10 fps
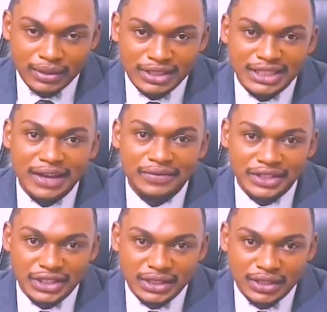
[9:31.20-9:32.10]

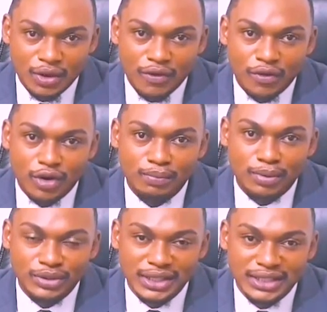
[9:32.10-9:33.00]
service of court
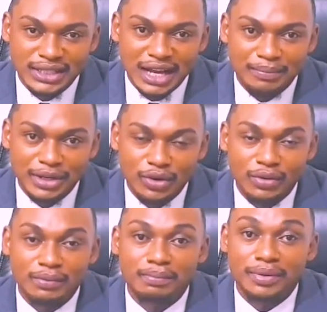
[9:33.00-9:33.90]
processes can be
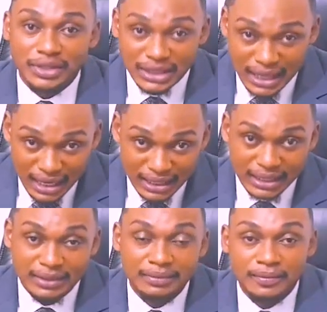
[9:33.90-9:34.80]
done
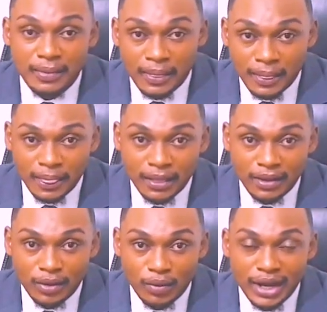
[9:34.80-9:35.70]
personally,
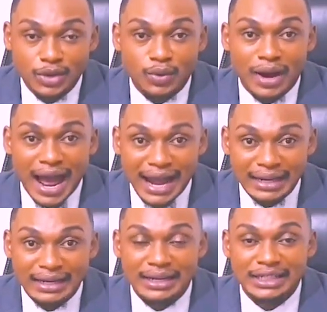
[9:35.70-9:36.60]
where you
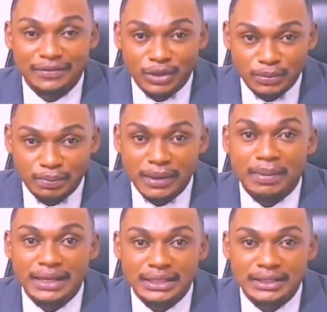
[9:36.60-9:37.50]
hand the divorce
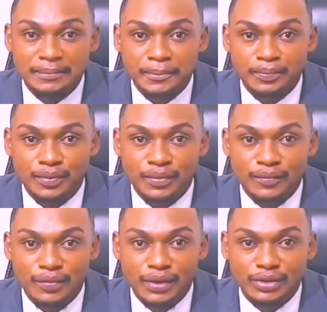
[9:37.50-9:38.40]
papers
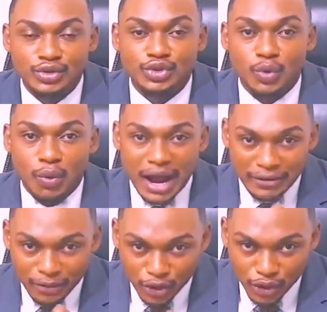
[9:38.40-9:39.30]
to your
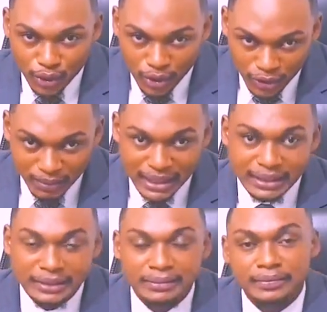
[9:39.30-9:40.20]
wife or to your husband,